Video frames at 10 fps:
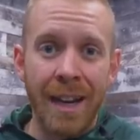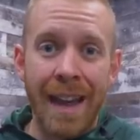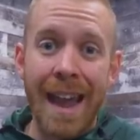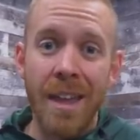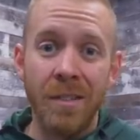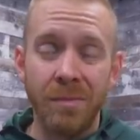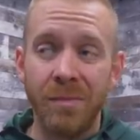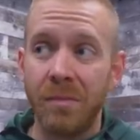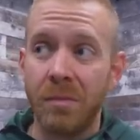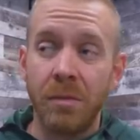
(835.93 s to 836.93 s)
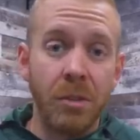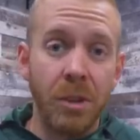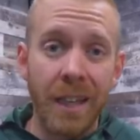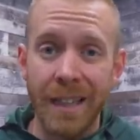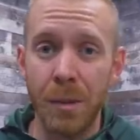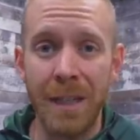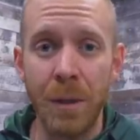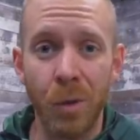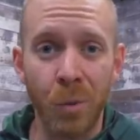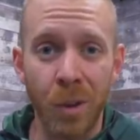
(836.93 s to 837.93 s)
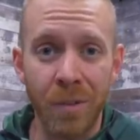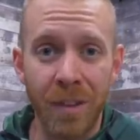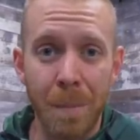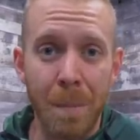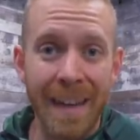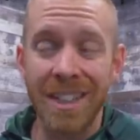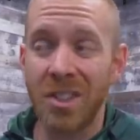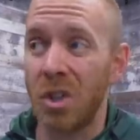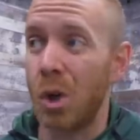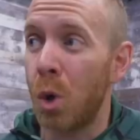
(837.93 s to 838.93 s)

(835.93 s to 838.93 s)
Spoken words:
And you get to be with one of the biggest,